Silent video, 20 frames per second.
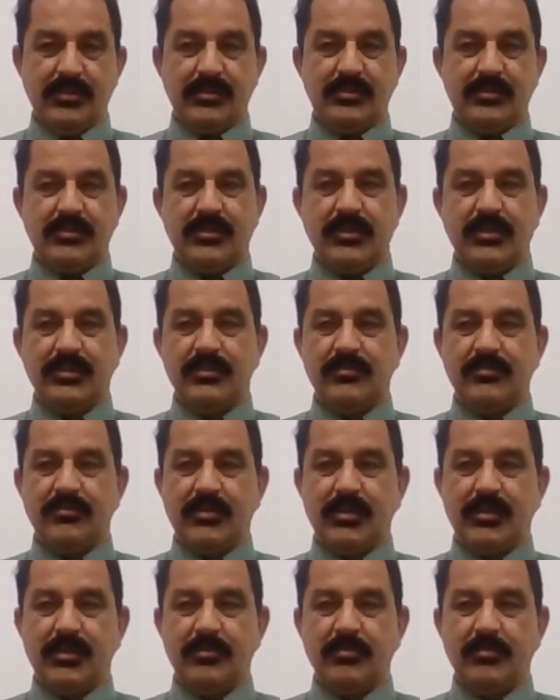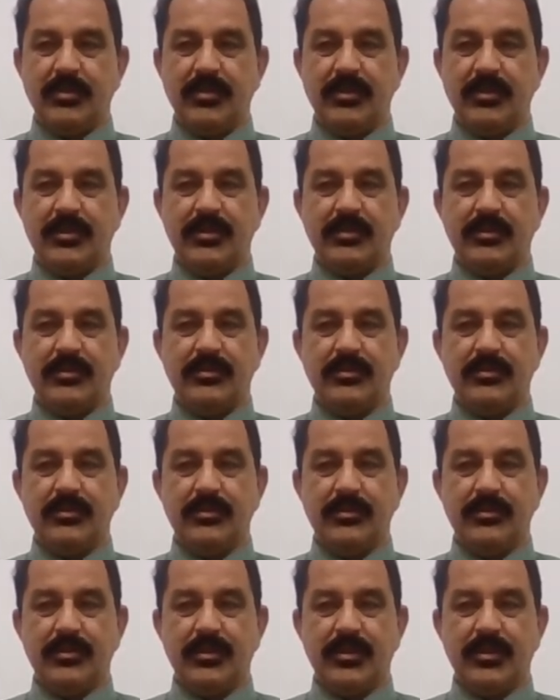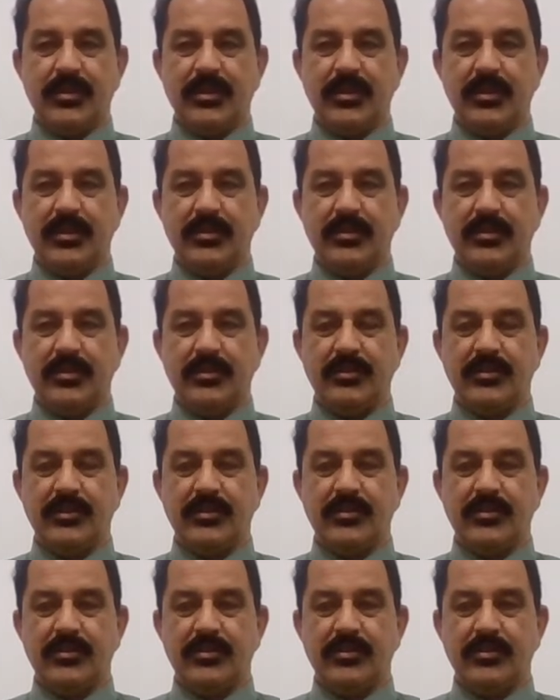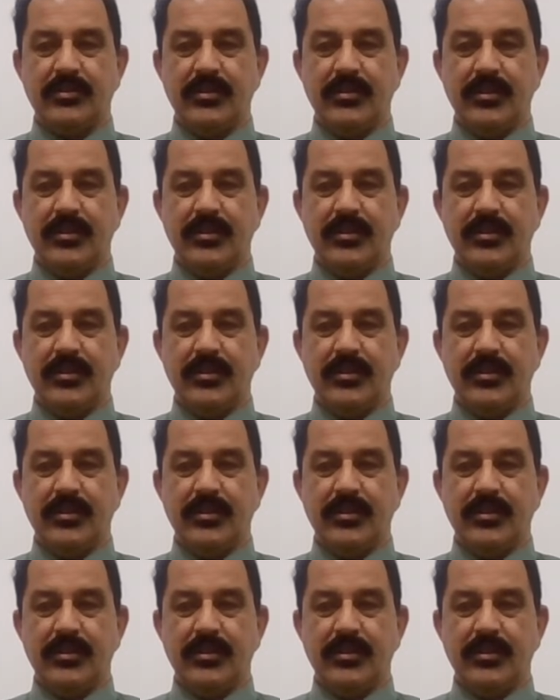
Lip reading: strength, workability, create interior